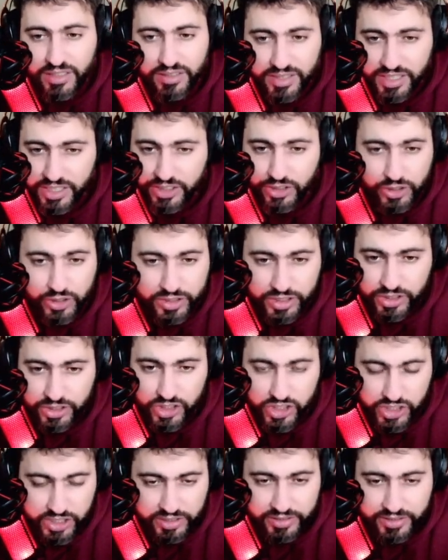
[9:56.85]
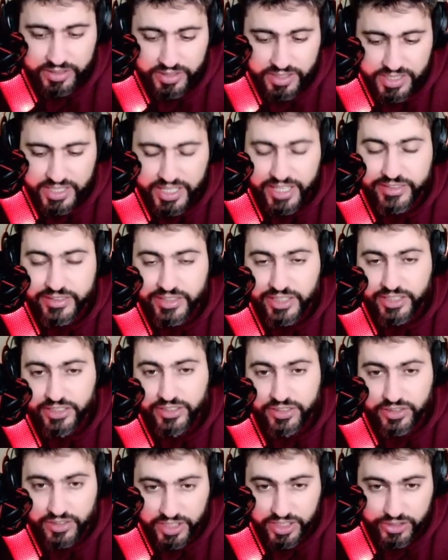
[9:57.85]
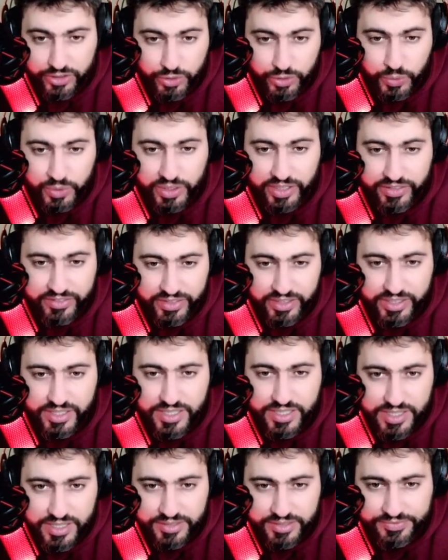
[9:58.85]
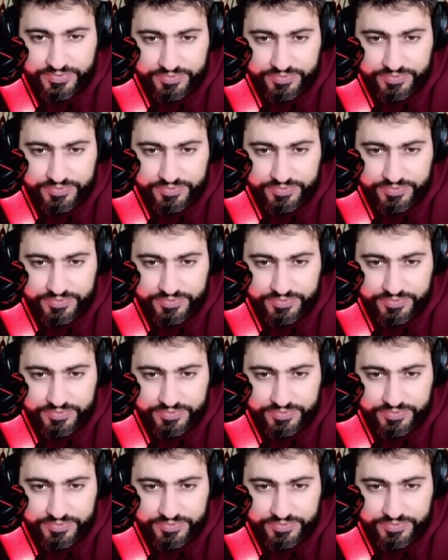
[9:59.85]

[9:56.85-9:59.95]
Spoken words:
They don't need to shield this, and they do live this.